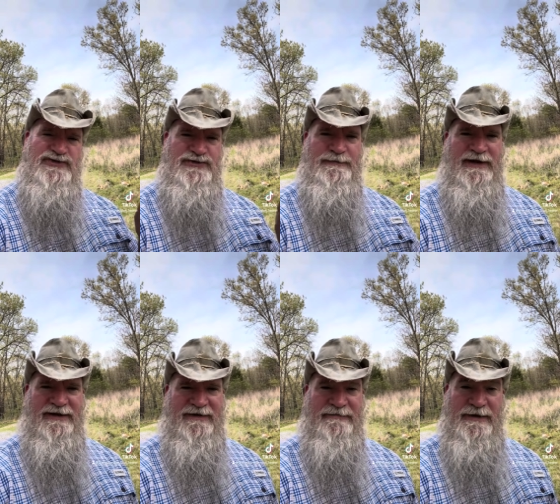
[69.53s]
want you in my
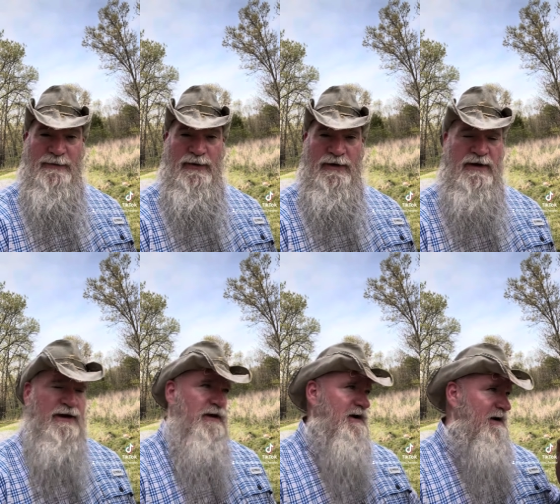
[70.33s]
life anymore.
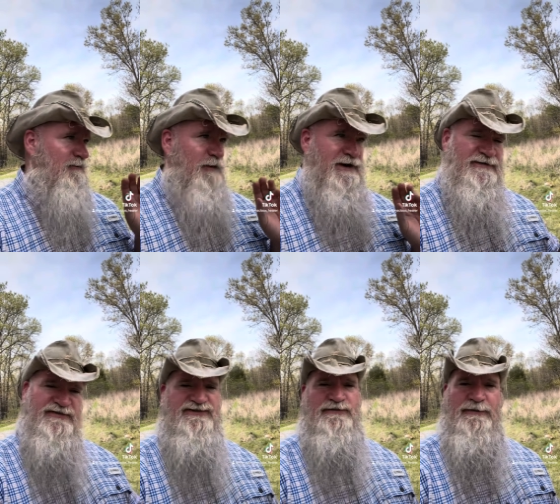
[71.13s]
I'm ready
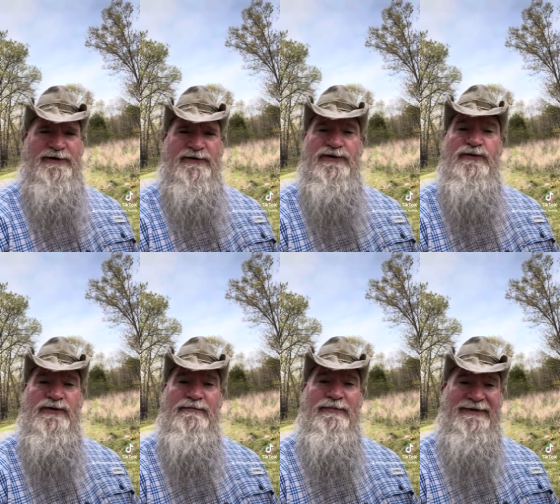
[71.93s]
to surrender you
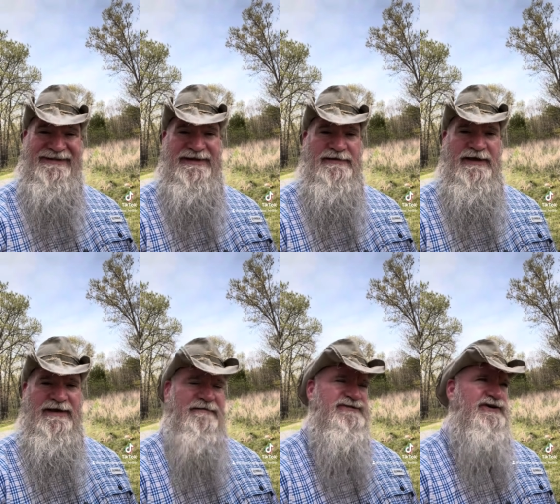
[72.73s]
completely.
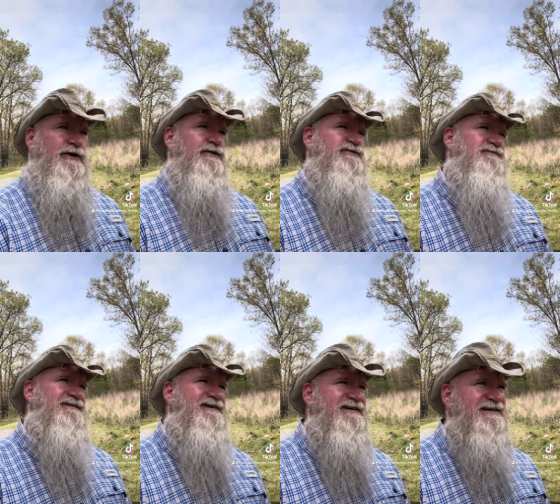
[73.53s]
And if she goes,
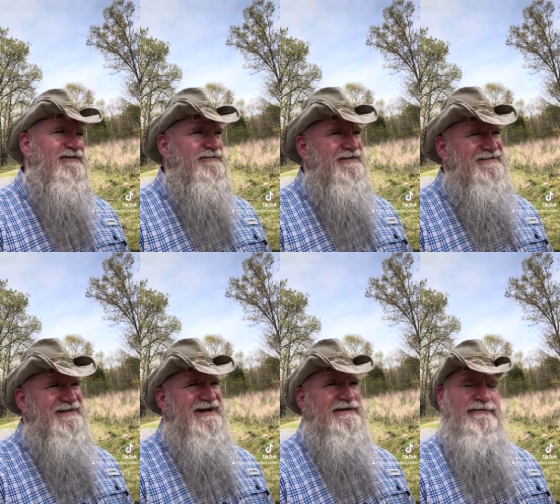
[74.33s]
well,
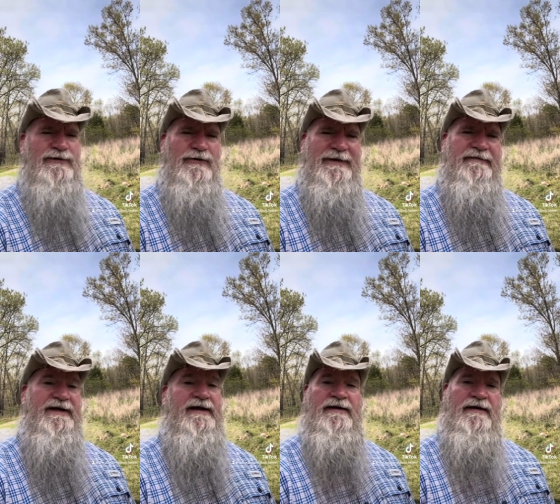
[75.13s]
I don't know about
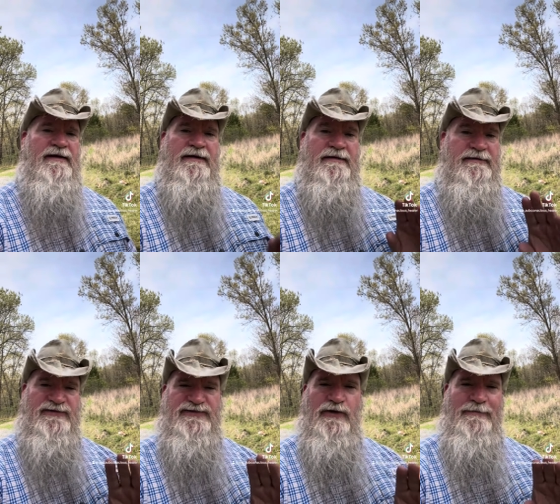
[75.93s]
that.
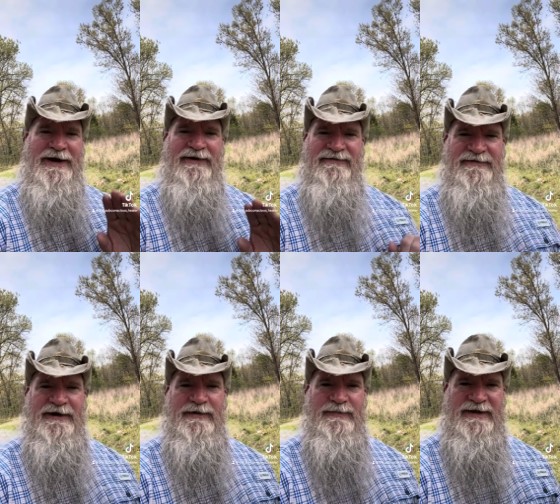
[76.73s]
There's no amount of
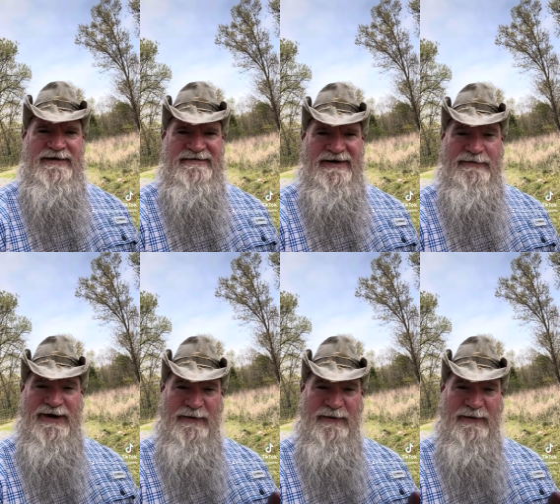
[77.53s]
therapy. I don't